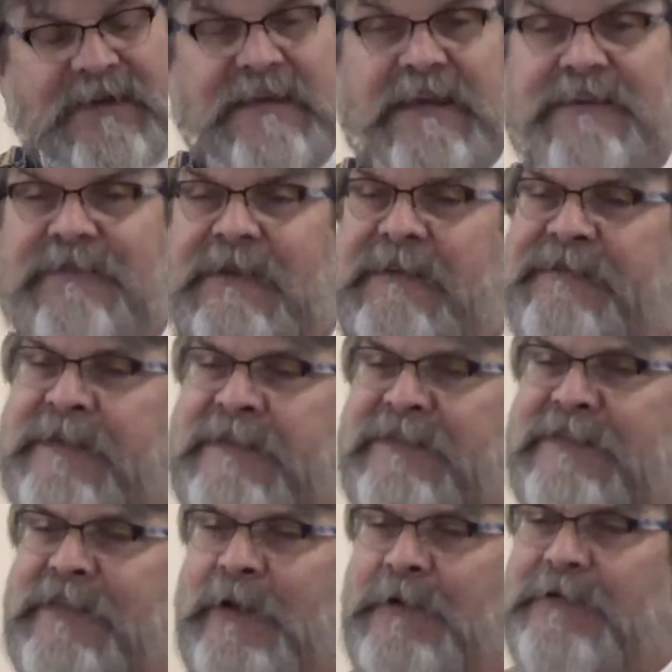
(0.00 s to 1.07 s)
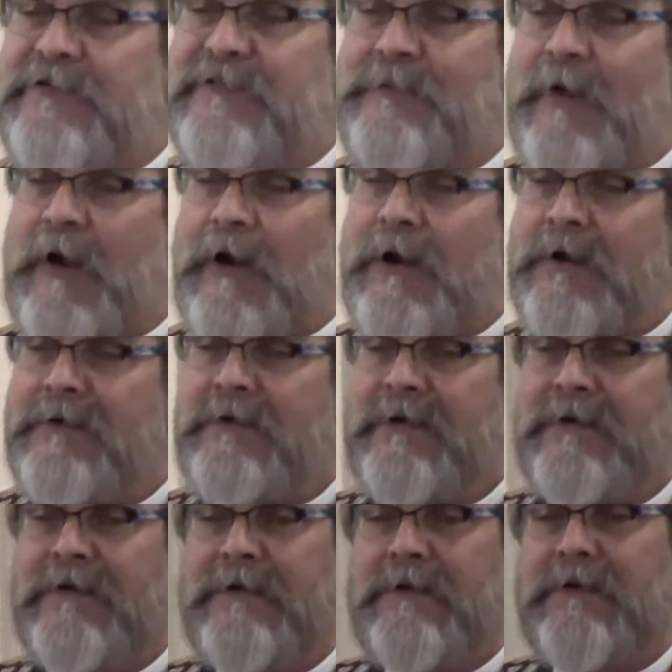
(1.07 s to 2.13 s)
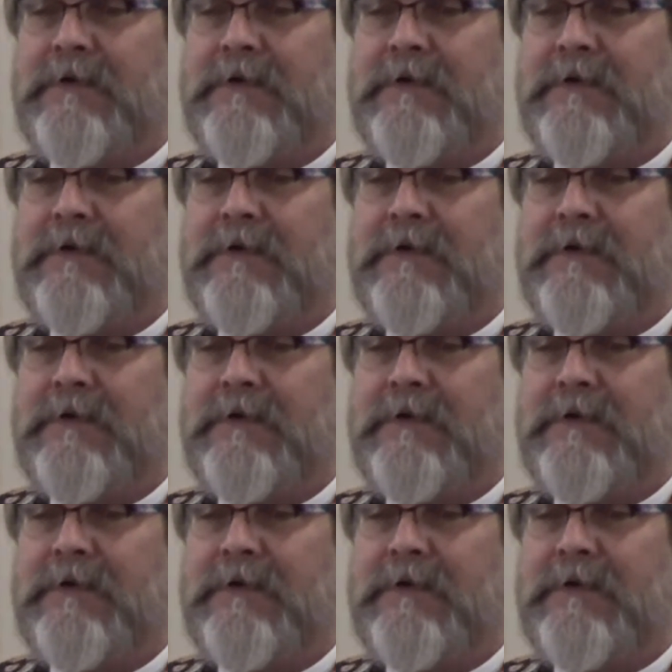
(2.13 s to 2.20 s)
Even if it is so small,